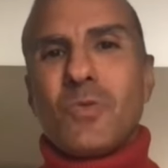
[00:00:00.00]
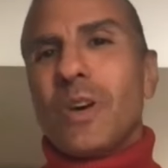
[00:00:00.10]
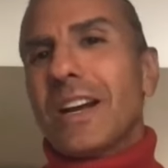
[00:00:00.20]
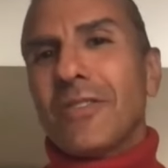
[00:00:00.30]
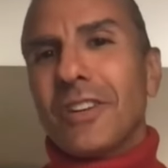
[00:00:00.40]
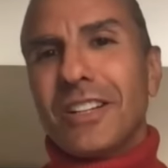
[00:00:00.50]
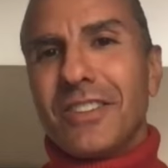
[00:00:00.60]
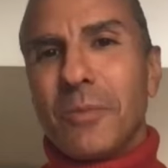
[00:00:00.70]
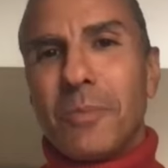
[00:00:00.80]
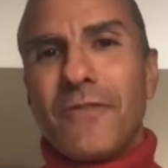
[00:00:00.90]
Whatever it
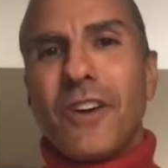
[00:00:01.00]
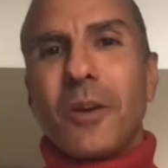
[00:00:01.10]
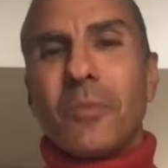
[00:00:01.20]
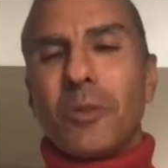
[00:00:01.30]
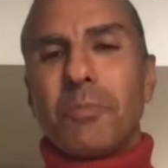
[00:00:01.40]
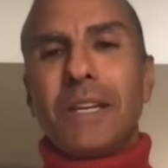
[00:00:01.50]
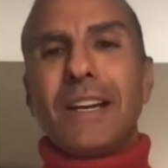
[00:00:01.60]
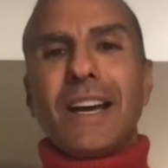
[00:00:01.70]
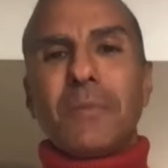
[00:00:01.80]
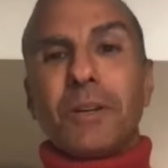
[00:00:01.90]
is, it'll be far more
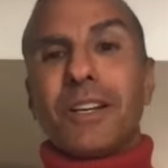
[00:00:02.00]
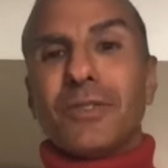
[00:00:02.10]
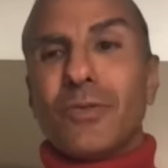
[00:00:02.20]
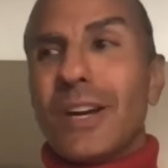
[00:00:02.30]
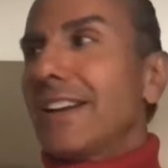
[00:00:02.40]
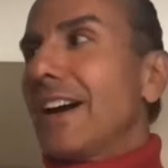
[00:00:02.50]
benign because right